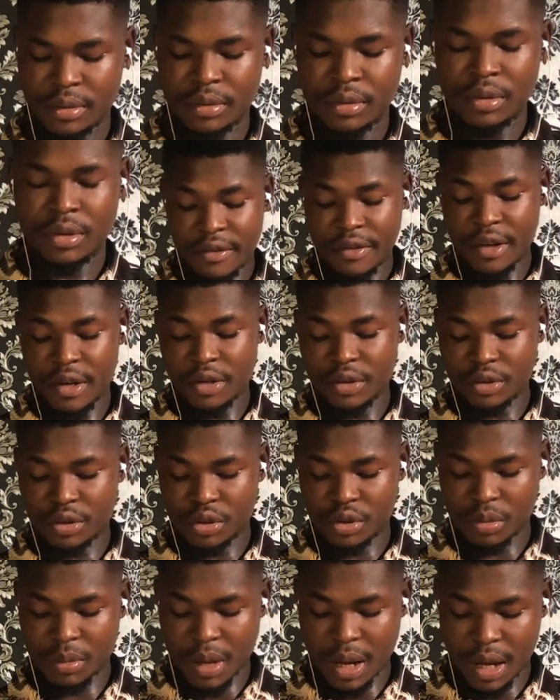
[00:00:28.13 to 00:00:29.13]
I've head on
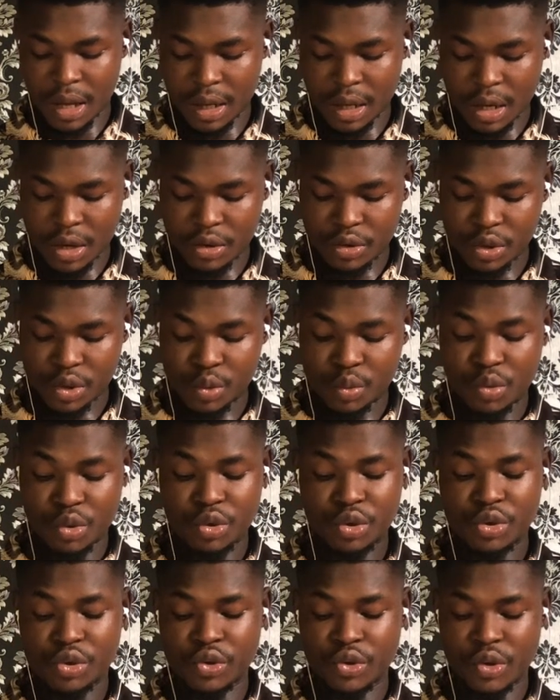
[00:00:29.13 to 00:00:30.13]
to my account,
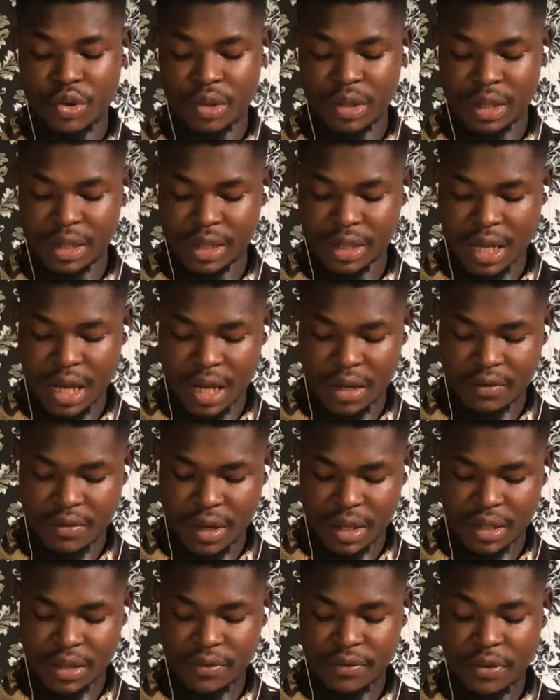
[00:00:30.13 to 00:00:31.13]
want to run this
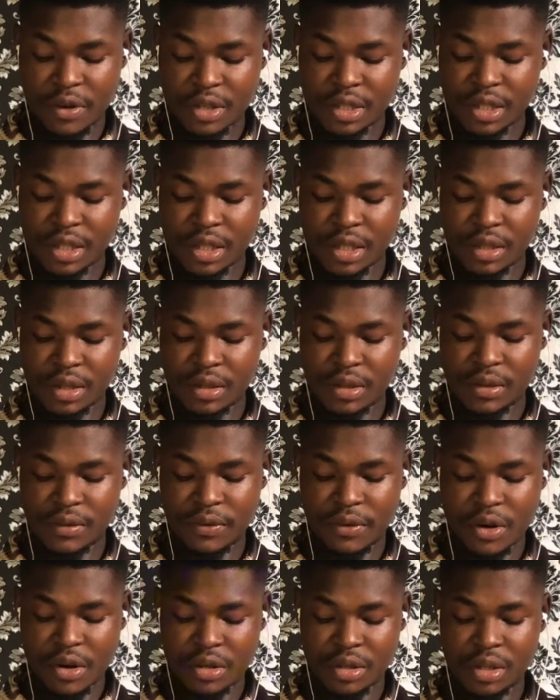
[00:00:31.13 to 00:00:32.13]
advert. First things
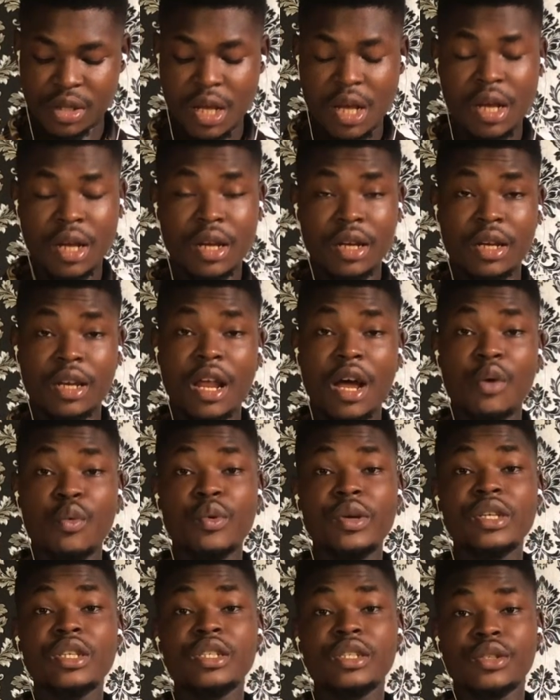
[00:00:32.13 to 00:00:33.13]
first that
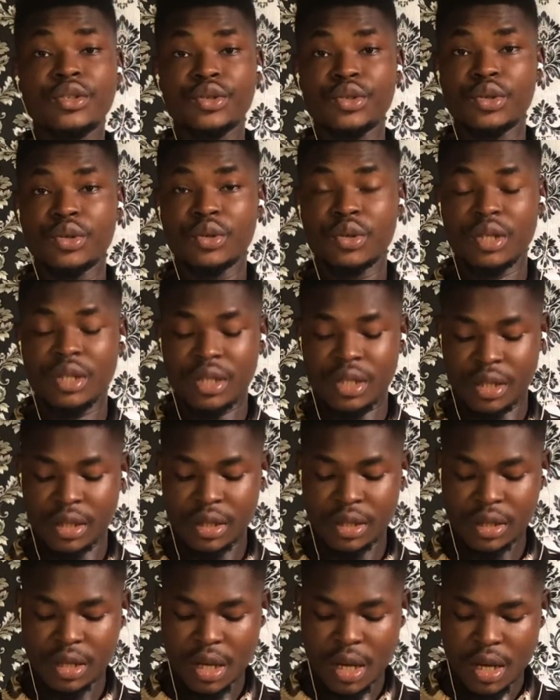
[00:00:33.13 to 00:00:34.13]
we need to do
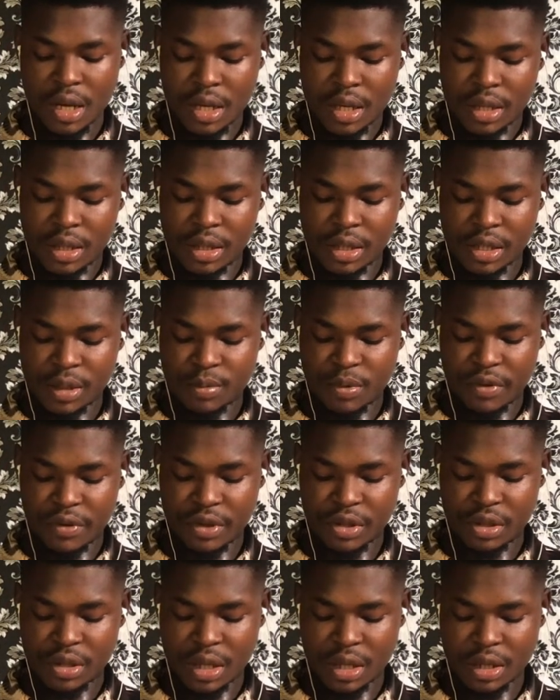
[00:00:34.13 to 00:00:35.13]
is this
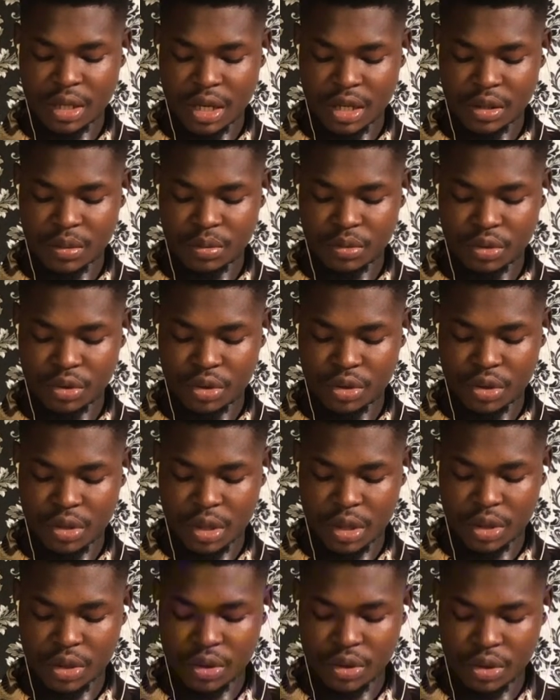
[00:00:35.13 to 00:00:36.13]
professional dashboard. You
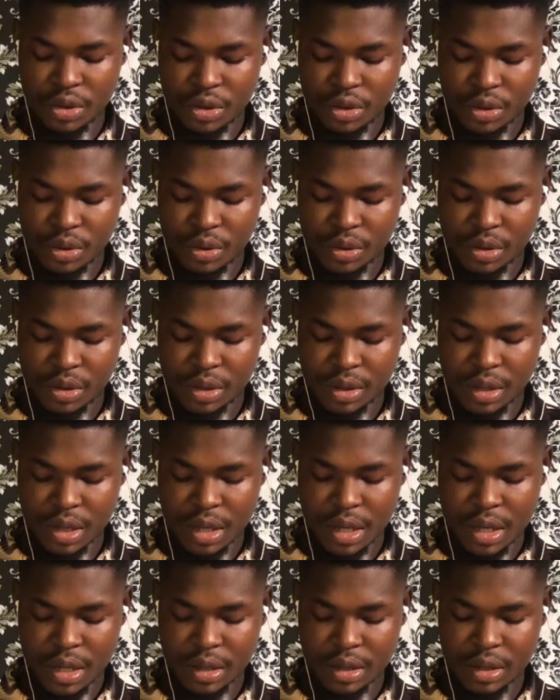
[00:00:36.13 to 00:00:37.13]
are going to
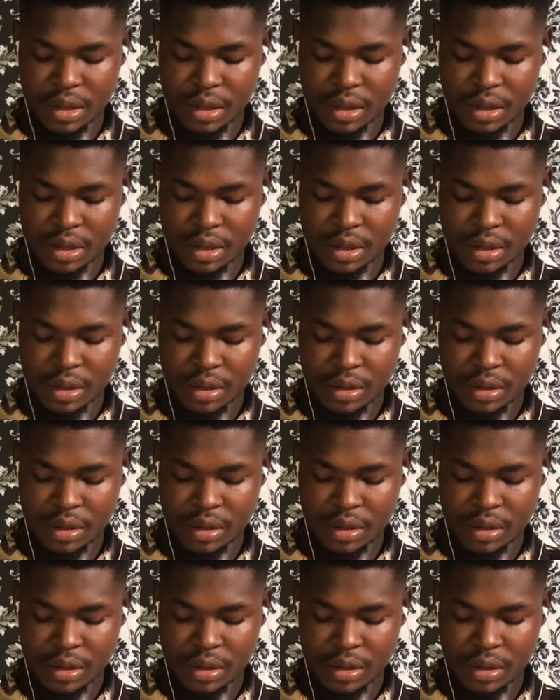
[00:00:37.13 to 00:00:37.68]
select it.